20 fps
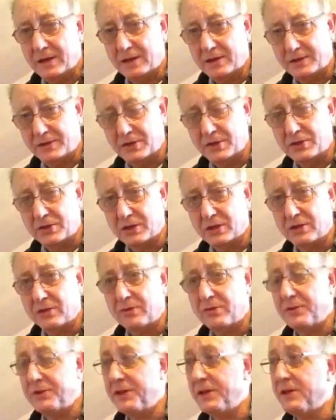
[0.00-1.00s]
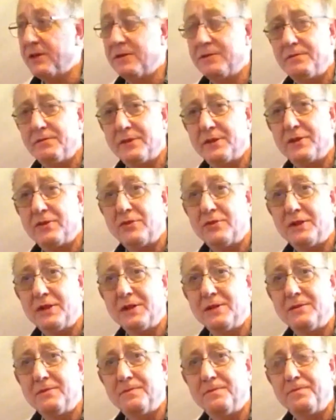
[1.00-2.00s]
digital audio
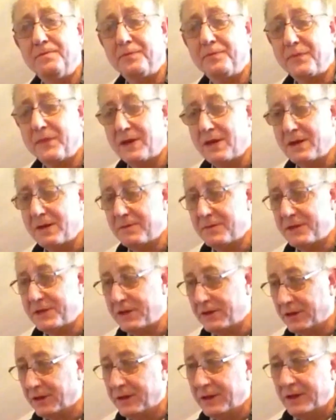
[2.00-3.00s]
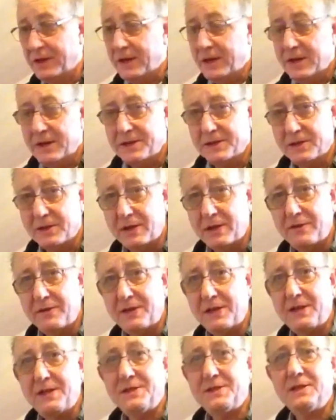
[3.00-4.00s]
recording material. So here it
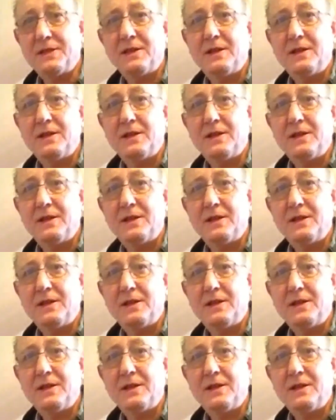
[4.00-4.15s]
is.